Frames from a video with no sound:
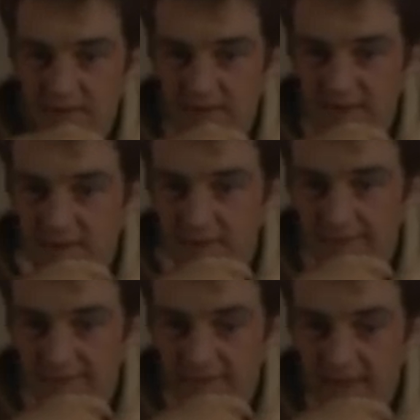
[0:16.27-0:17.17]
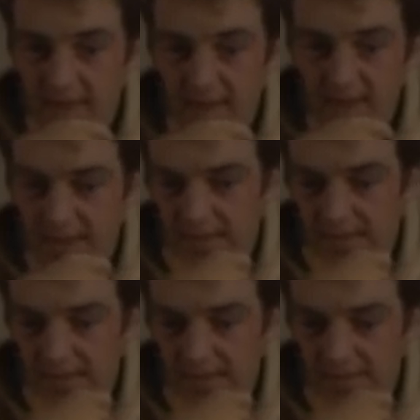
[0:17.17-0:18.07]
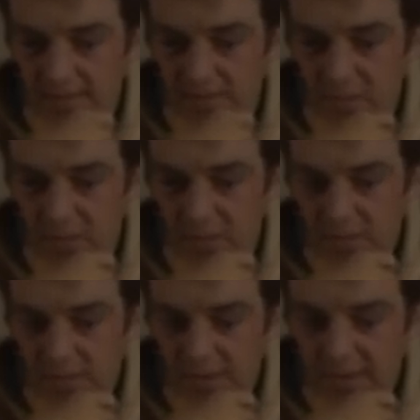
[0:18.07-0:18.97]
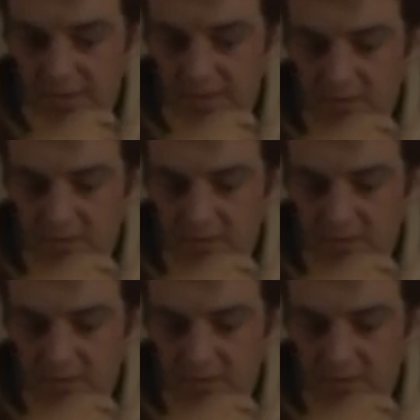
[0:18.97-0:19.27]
So, um, what my thought